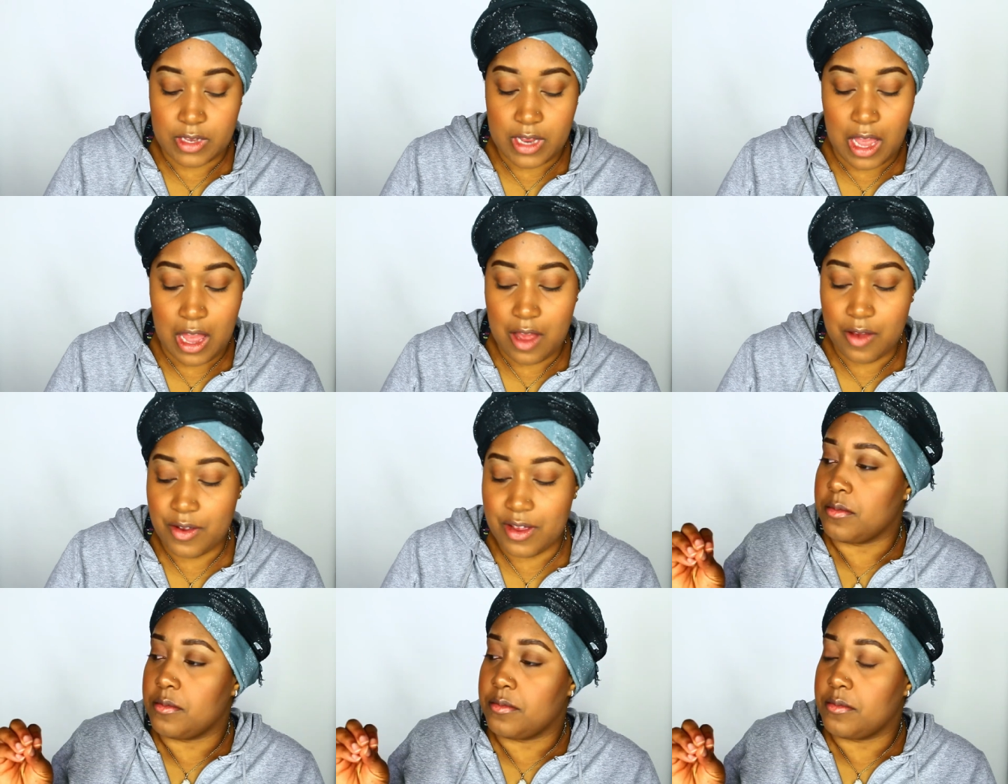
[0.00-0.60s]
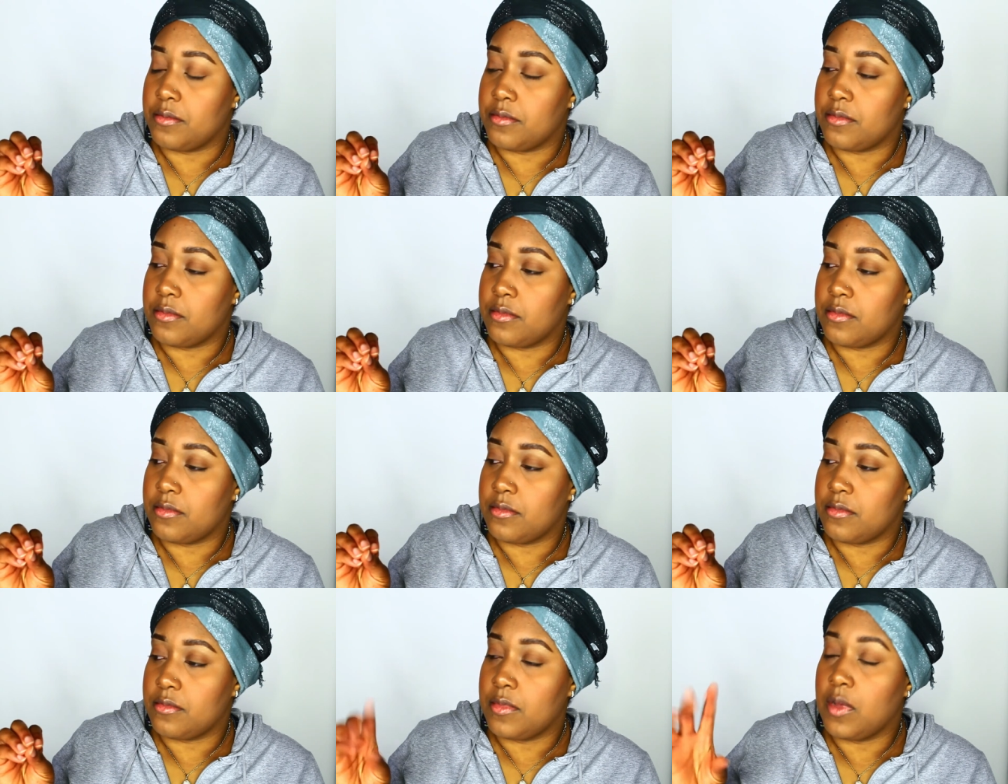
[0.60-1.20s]
how come
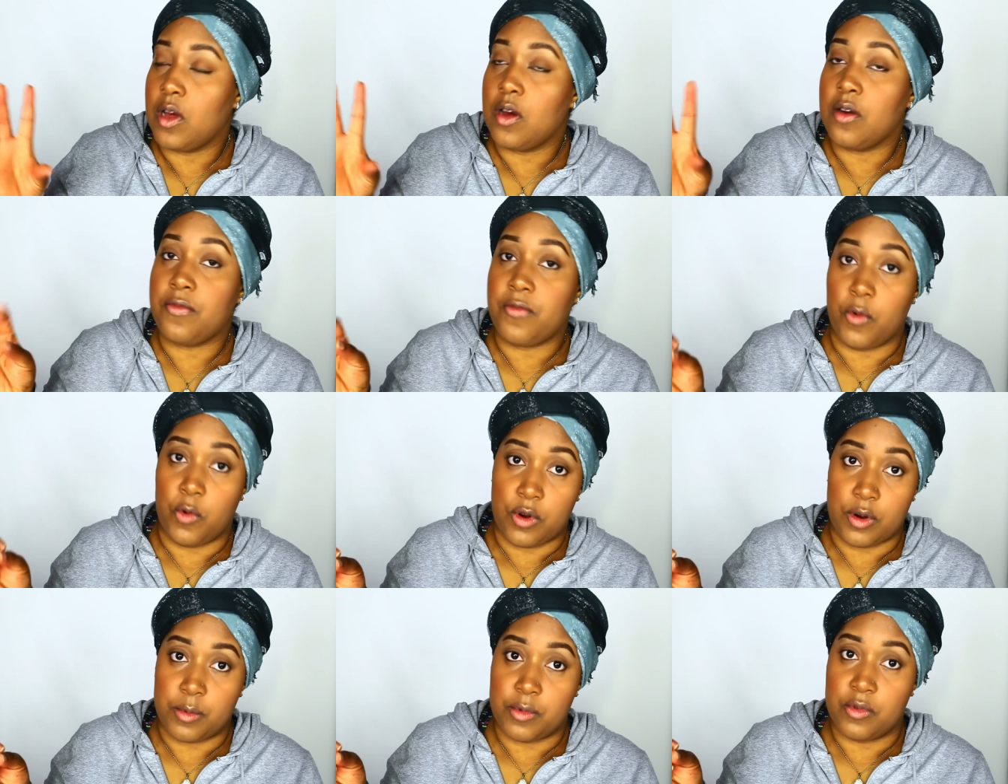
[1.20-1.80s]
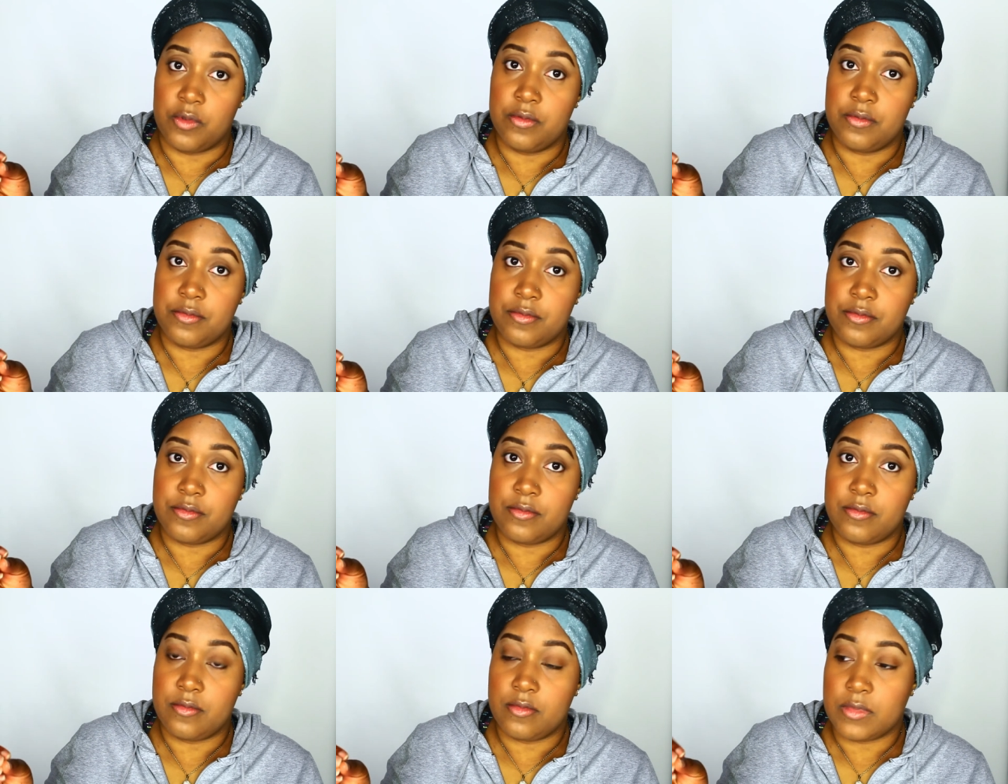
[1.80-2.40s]
affordable
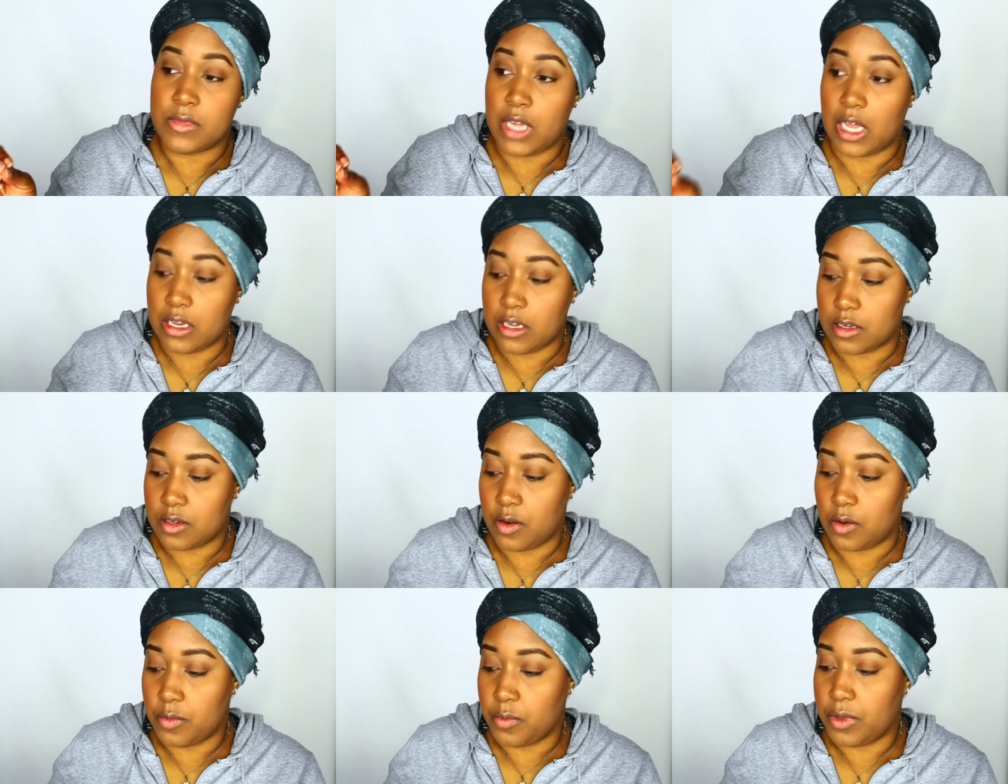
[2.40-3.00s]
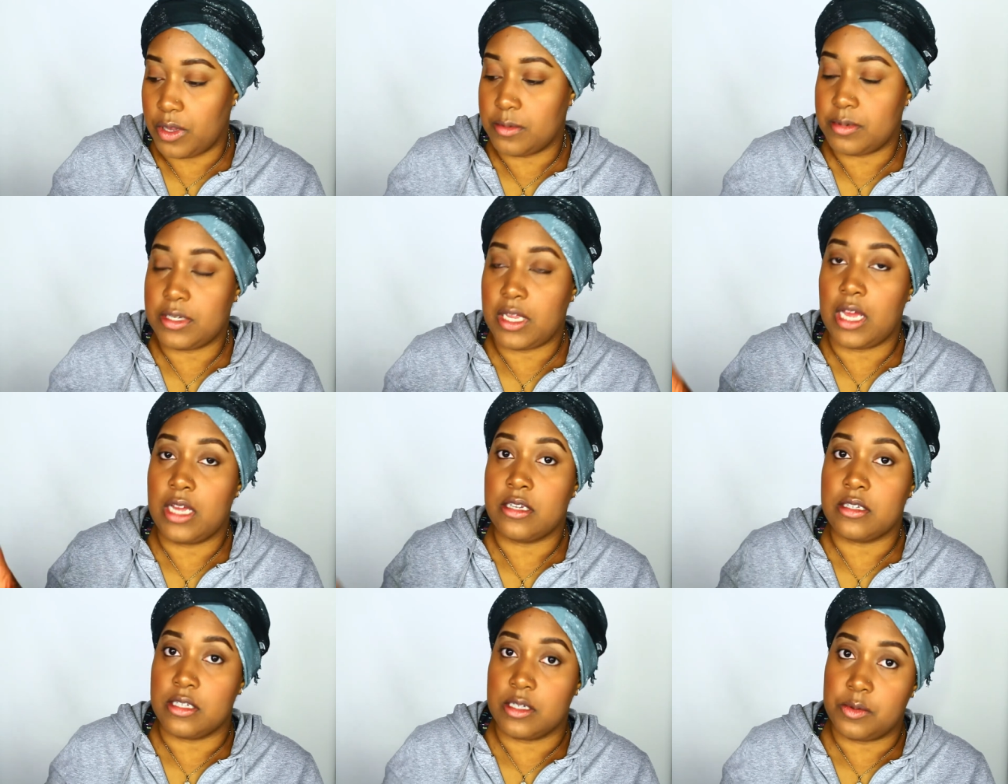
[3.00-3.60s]
i looked on the
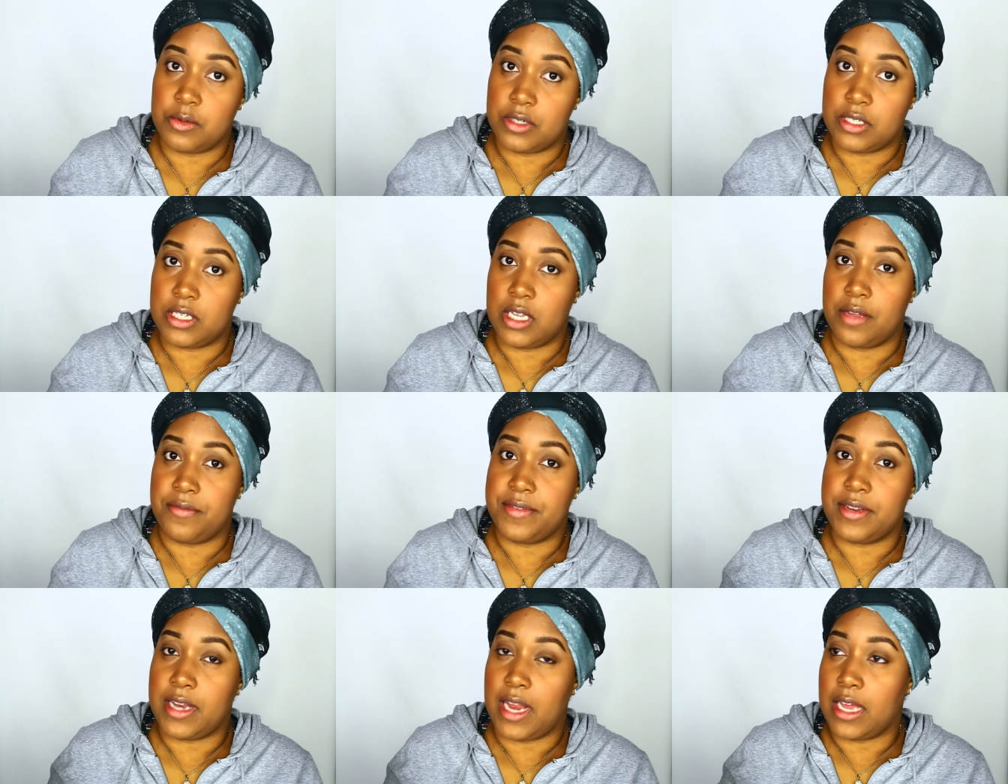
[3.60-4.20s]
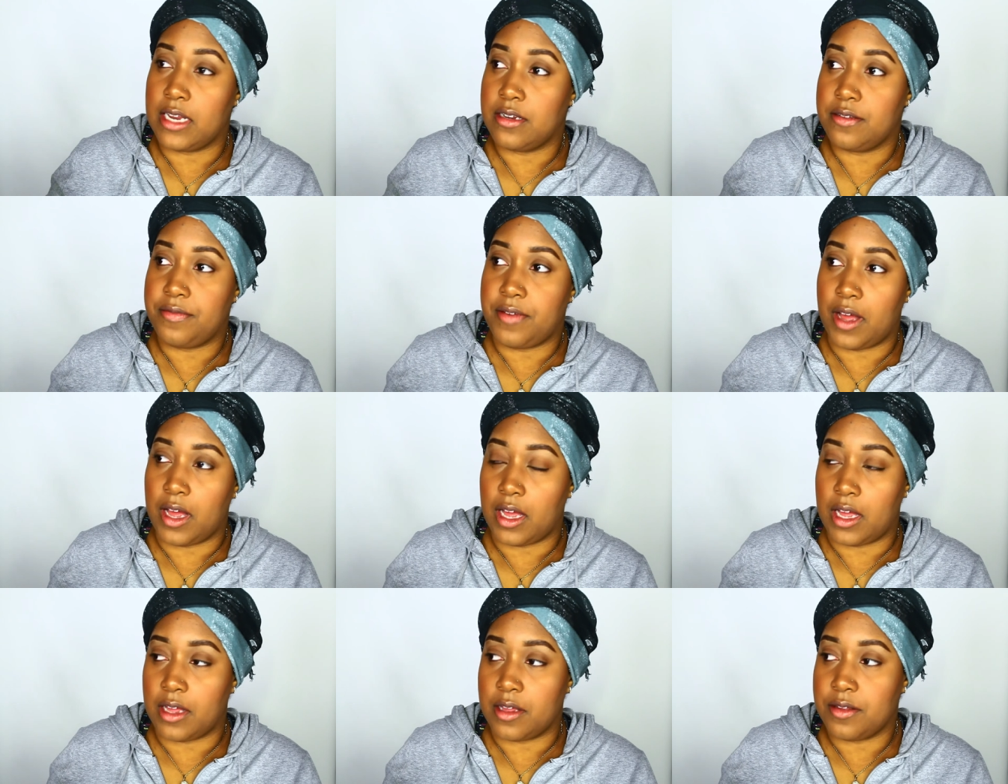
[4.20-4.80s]
website this was
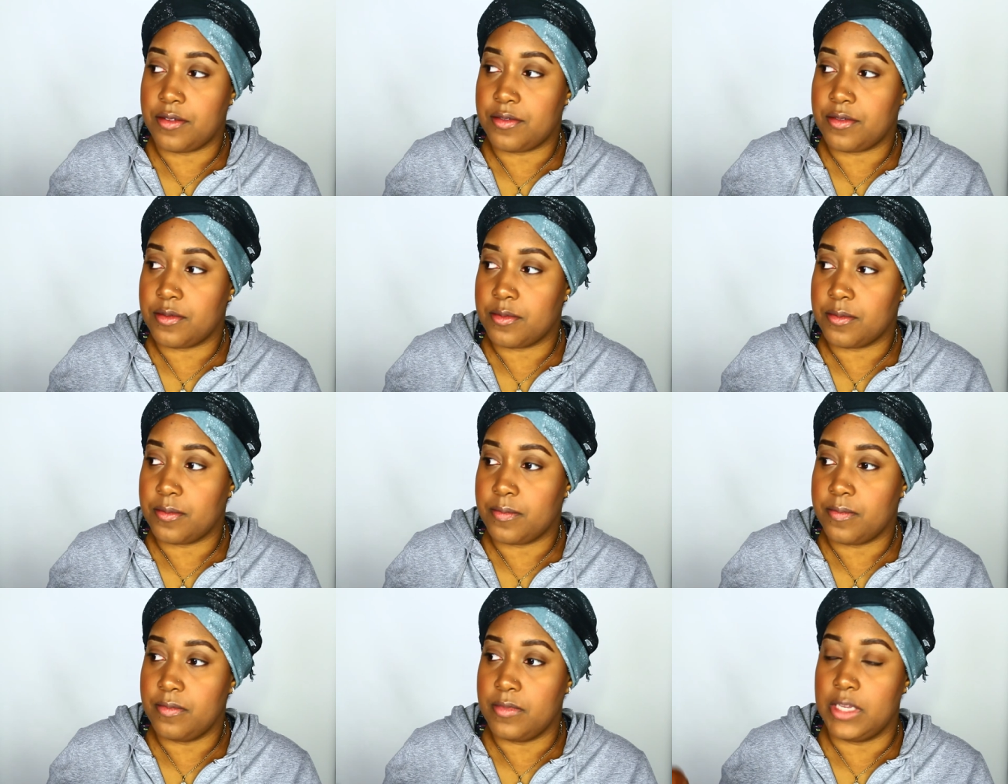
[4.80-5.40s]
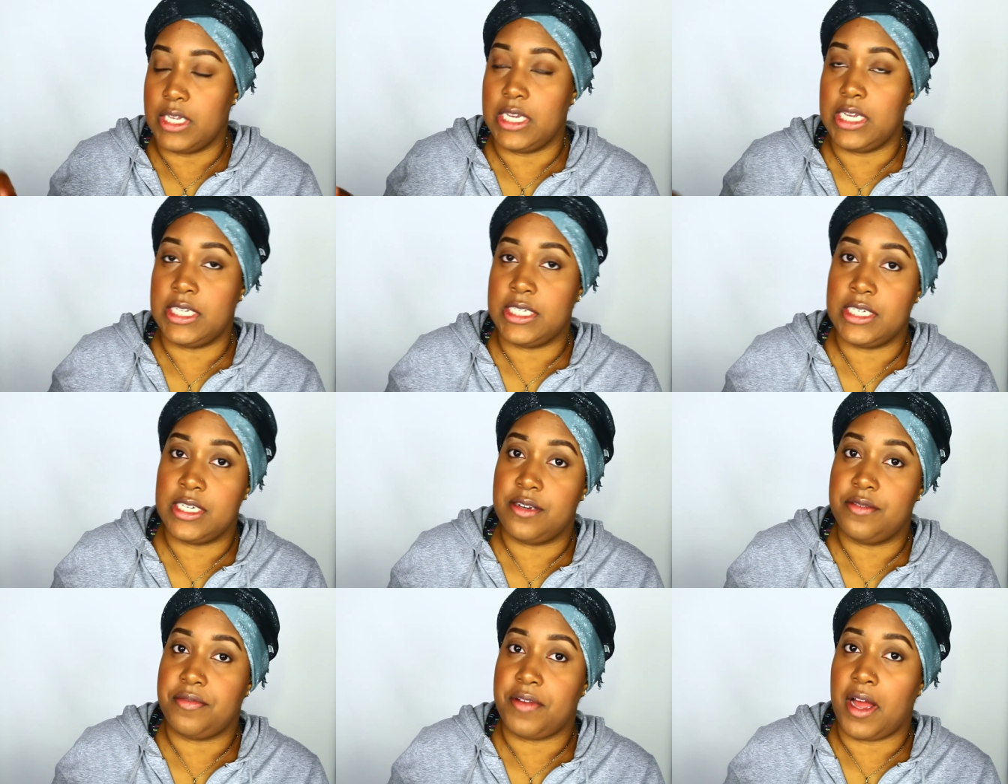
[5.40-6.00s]
7.95
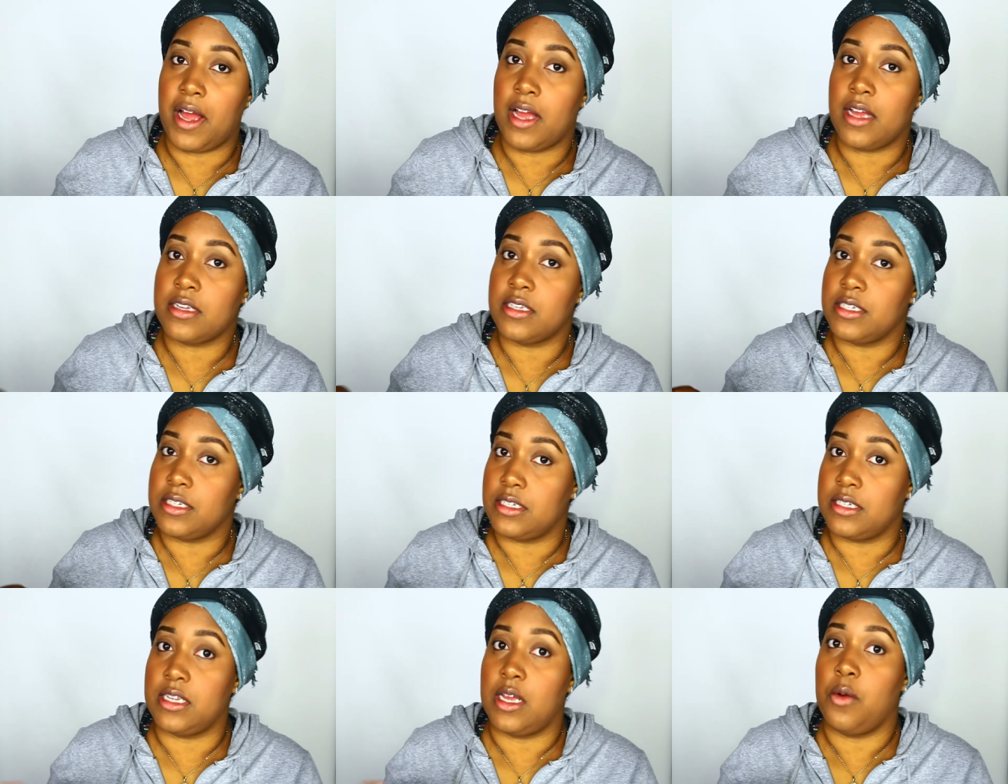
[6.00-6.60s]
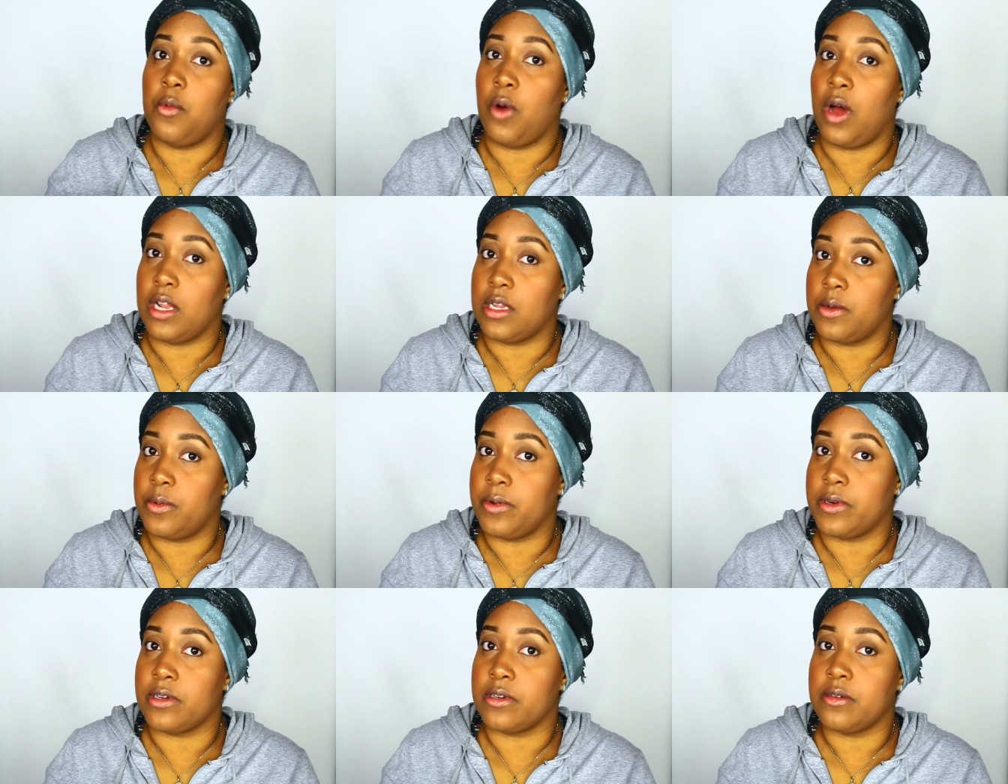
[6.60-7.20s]
easy to find because it's at
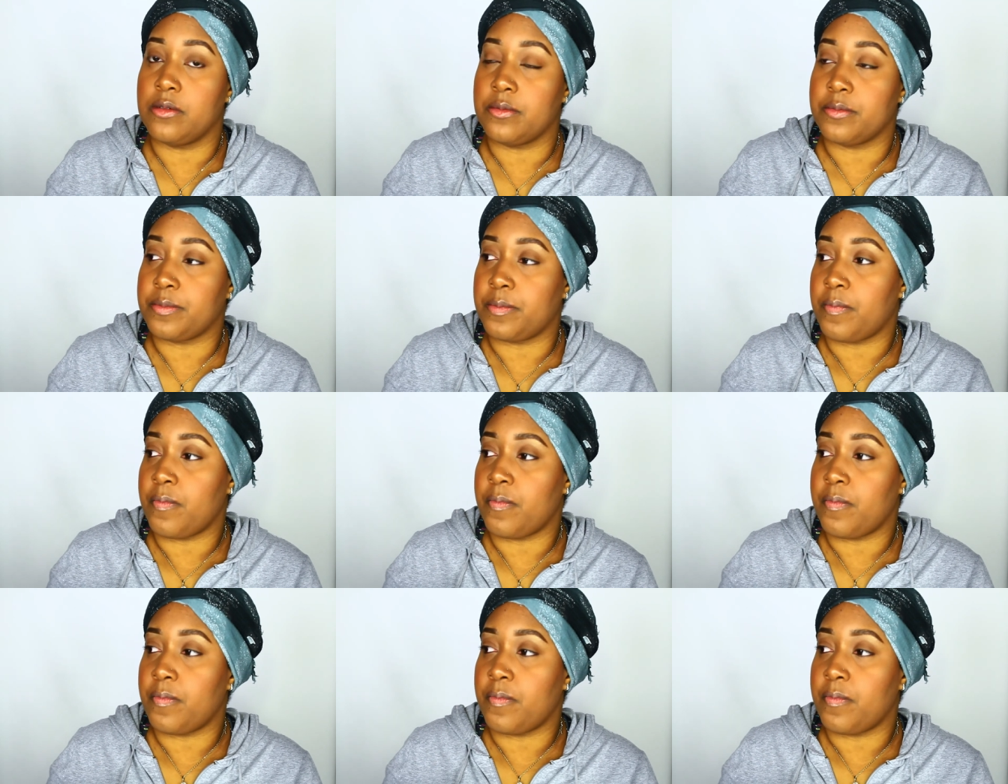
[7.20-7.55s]
Wally World